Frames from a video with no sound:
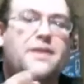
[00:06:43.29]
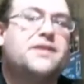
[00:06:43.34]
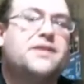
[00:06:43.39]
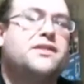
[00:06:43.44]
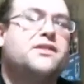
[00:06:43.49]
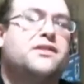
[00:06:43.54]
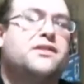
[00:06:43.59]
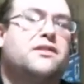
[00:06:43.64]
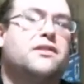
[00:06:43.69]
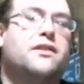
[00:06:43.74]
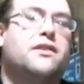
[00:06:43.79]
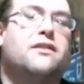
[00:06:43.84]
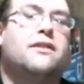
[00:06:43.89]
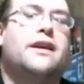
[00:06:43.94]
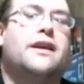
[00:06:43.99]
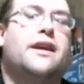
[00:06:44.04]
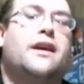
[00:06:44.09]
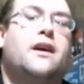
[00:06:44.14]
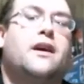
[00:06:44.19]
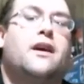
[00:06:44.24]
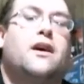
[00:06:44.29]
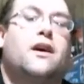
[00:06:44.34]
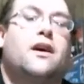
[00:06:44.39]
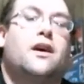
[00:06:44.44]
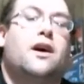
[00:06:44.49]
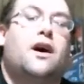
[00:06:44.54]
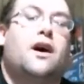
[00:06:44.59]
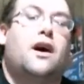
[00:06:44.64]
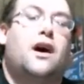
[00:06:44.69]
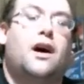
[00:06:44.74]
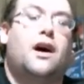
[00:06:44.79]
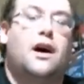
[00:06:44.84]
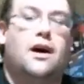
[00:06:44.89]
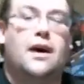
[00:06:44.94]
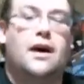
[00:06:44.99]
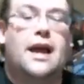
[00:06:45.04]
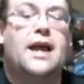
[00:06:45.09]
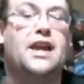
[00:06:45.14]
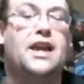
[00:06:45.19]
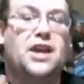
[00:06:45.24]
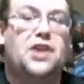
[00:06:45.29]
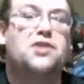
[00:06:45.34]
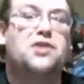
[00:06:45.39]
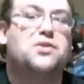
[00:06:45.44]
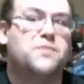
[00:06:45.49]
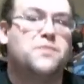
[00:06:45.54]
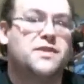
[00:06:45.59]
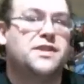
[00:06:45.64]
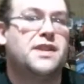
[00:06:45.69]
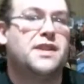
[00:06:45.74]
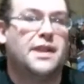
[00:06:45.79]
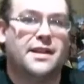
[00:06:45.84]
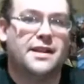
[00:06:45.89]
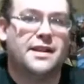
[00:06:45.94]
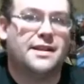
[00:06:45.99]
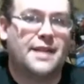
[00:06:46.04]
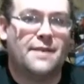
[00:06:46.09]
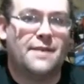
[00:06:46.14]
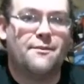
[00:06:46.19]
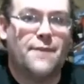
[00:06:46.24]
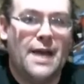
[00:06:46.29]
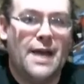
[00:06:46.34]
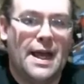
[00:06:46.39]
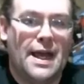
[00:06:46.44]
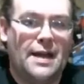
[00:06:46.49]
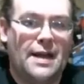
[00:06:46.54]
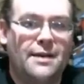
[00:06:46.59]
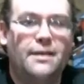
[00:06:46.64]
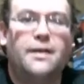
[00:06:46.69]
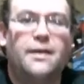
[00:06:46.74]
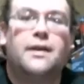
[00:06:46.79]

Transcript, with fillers: This is clearly uh, a huge mistake that they made.